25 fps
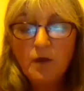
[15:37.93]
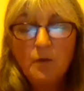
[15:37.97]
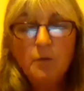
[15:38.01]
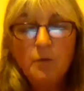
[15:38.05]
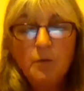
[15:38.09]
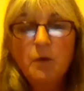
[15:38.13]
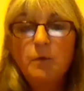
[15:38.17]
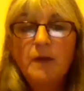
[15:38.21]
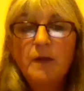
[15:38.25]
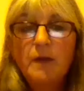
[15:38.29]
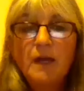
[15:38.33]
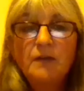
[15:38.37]

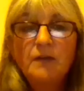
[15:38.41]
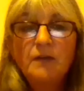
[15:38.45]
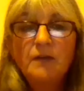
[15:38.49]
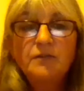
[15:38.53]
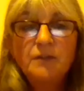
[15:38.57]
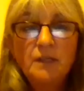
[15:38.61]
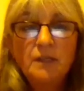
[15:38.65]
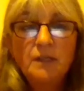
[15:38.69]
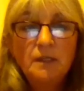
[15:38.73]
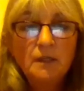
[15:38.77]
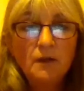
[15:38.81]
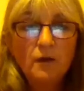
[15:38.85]
But we have
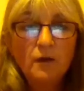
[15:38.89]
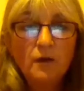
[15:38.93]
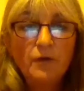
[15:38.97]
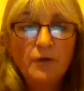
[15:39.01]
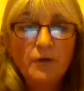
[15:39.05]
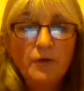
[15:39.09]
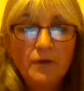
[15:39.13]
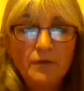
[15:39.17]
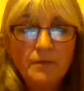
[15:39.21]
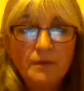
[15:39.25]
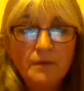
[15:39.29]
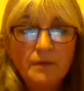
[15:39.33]
seen a lot
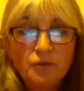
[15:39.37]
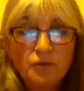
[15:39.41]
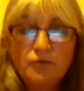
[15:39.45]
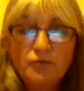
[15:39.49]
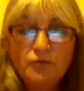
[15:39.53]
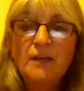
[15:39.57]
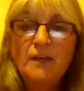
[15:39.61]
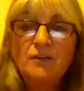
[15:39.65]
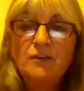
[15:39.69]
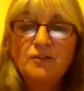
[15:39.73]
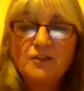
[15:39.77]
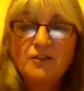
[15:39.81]
of
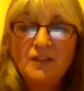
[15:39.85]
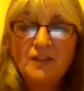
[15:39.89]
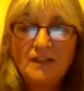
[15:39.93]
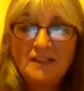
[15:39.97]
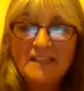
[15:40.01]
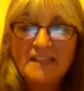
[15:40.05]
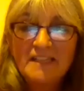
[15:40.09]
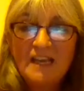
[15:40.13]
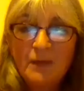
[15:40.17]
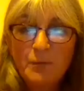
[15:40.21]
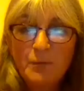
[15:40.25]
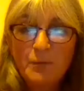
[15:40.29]
strange
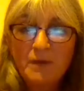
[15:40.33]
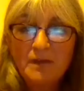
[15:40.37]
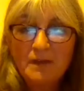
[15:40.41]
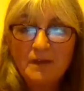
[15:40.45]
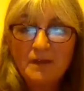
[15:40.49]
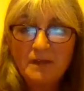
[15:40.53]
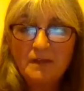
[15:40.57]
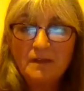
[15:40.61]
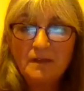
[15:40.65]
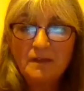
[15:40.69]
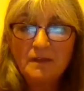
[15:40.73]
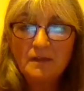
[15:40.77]
things happening
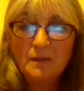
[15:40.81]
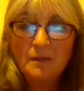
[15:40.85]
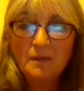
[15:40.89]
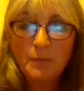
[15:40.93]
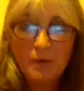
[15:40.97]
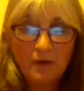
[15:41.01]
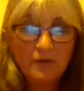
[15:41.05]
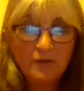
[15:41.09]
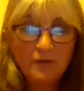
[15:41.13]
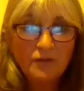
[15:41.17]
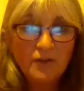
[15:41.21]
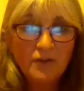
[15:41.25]
in the
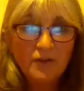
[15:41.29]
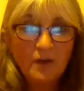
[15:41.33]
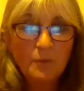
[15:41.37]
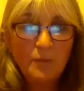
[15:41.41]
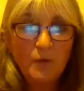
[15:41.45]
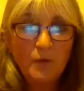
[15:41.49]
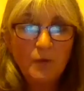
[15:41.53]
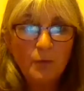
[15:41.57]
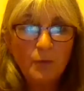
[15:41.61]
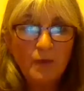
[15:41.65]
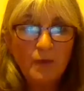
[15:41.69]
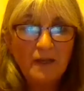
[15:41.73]
past
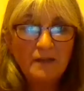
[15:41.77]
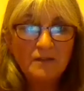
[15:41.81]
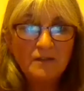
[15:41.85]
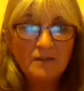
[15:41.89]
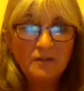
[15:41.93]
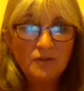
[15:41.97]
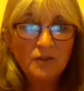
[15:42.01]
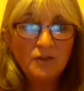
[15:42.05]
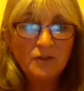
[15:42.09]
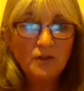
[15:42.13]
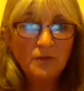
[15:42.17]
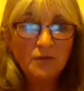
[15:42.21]
couple of weeks in
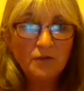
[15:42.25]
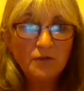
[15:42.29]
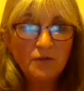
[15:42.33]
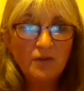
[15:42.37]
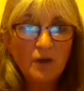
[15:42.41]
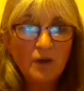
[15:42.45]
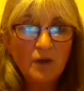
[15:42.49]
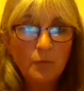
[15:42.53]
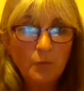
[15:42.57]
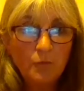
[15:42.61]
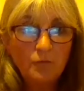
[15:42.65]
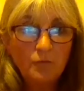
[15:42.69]
terms of
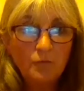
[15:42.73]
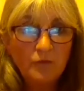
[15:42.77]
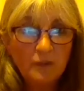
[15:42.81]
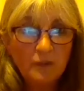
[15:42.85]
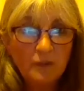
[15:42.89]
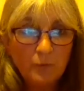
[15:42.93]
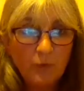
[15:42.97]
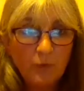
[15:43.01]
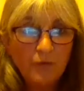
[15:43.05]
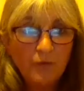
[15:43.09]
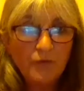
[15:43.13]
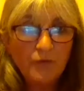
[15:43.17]
government
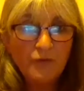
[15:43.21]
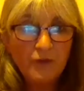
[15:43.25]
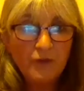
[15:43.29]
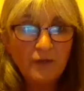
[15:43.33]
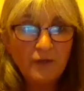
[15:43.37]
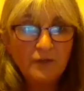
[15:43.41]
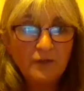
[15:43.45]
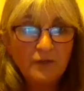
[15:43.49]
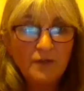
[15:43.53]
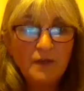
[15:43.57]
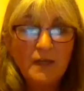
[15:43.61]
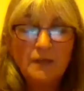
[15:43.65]

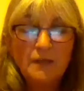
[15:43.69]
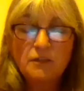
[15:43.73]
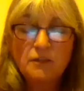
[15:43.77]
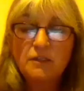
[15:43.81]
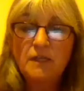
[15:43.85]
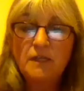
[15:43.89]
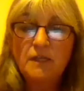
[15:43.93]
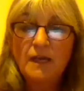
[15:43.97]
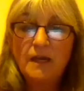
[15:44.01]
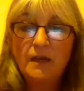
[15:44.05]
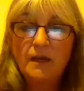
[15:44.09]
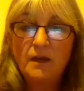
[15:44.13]
responses, and
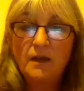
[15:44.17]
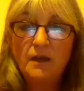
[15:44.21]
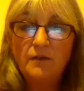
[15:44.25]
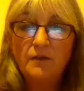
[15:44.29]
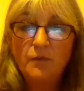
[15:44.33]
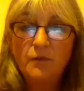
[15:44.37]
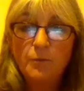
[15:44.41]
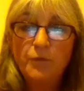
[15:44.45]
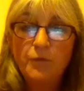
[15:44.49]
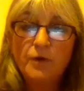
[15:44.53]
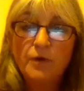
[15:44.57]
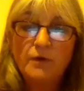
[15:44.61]
actually how
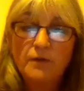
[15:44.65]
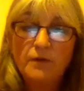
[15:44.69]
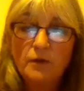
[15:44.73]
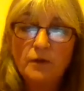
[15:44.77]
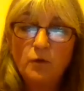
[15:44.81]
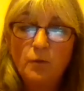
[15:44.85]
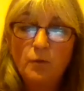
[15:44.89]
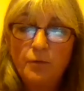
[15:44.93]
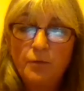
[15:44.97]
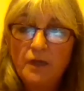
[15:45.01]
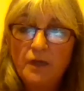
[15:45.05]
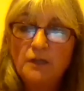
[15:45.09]
even private
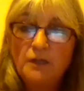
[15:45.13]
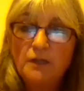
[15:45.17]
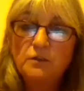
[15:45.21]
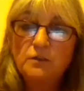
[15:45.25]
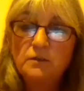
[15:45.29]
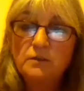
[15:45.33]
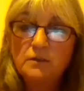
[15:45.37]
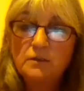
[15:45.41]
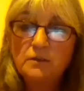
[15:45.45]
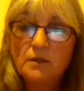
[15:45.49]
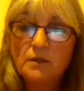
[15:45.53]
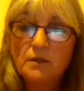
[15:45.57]

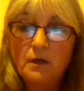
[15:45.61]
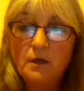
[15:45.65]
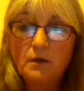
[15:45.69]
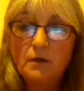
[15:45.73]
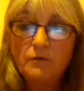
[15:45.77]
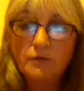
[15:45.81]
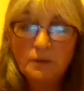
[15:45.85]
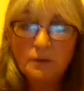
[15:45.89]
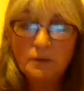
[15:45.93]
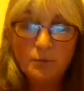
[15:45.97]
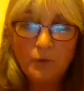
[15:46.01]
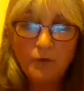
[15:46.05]
corporations are
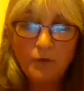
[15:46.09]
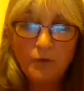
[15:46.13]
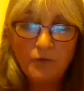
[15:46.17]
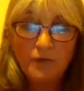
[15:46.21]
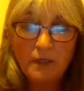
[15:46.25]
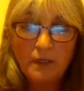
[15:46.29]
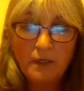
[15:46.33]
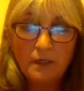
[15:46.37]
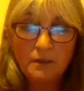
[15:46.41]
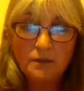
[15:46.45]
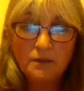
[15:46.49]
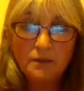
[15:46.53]

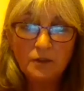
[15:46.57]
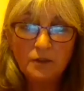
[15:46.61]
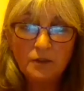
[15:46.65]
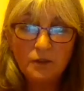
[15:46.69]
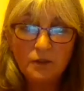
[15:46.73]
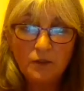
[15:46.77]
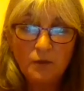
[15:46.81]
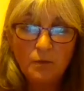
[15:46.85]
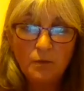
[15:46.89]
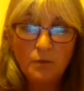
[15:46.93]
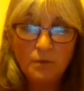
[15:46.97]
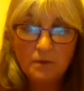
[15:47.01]
responding to
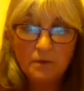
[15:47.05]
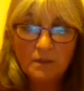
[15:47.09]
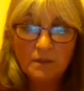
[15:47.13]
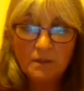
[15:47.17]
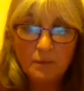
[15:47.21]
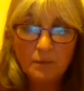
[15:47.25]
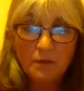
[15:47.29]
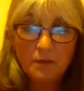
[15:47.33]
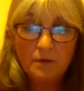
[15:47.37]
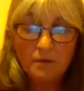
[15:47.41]
some of